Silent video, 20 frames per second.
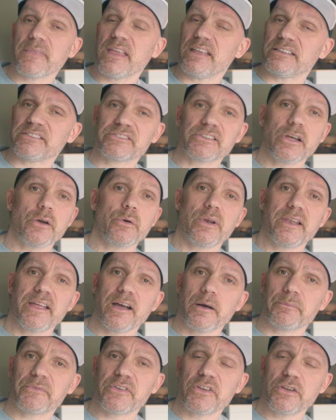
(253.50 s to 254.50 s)
It's totally
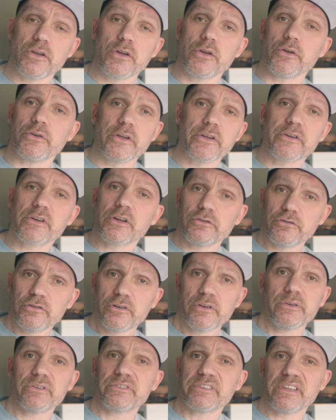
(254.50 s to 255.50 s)
up to you. You can
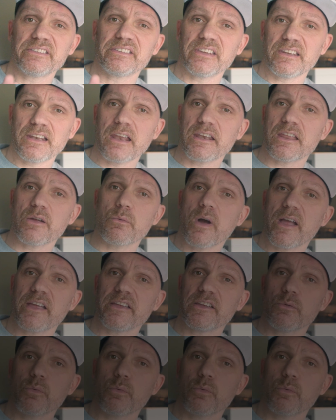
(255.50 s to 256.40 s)
use this in any way you